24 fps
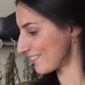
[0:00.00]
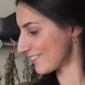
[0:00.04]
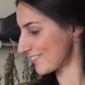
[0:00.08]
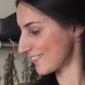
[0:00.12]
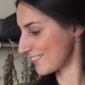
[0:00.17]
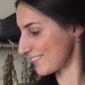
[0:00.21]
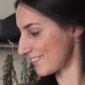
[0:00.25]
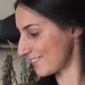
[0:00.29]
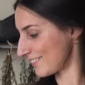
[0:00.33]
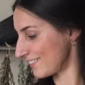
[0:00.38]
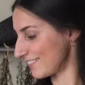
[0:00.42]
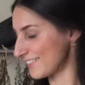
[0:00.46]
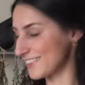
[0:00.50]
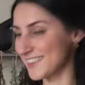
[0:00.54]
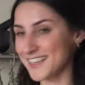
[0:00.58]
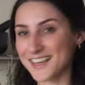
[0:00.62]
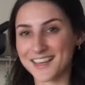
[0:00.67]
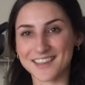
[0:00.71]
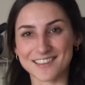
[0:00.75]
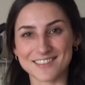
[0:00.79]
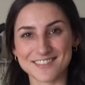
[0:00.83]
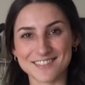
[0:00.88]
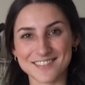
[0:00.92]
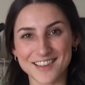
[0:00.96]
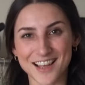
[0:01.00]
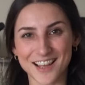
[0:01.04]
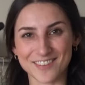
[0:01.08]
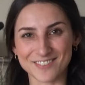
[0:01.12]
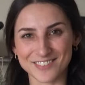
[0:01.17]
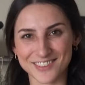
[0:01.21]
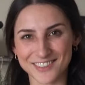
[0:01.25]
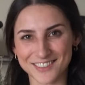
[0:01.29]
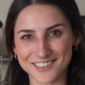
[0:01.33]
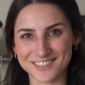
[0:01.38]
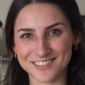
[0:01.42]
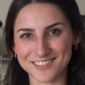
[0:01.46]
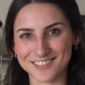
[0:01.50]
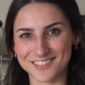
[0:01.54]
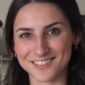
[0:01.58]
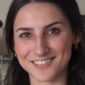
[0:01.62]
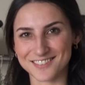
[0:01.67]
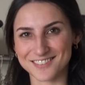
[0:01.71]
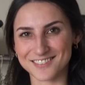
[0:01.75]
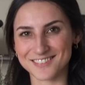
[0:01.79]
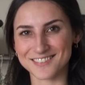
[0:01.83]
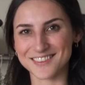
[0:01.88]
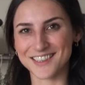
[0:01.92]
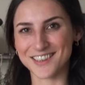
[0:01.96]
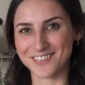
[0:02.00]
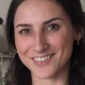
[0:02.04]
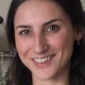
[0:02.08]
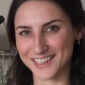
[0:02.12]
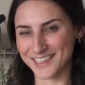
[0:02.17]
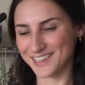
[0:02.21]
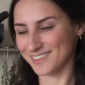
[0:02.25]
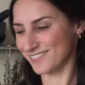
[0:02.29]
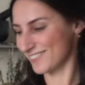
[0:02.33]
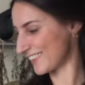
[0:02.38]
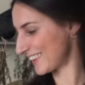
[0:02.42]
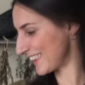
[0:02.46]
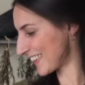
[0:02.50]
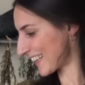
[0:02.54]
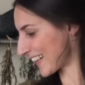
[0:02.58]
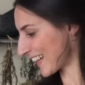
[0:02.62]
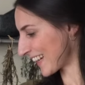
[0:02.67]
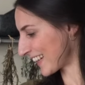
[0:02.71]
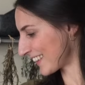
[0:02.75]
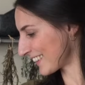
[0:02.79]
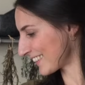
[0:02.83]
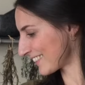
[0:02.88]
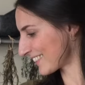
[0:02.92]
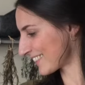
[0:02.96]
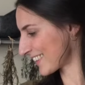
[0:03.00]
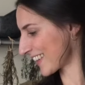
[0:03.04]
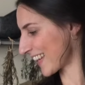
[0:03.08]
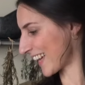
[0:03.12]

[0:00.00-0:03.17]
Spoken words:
So yes, I'm going to go ahead with that,